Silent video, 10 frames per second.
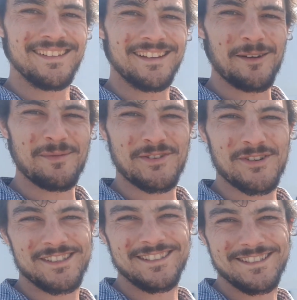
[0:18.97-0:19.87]
Got my
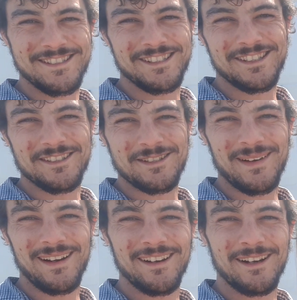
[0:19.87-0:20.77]
trusty assistant
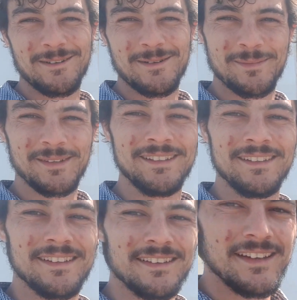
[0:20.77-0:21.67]
Tamara here with me,
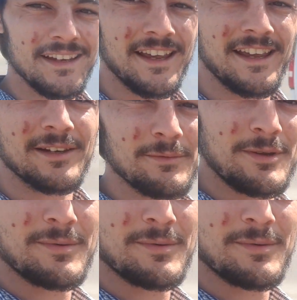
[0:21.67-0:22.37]
and we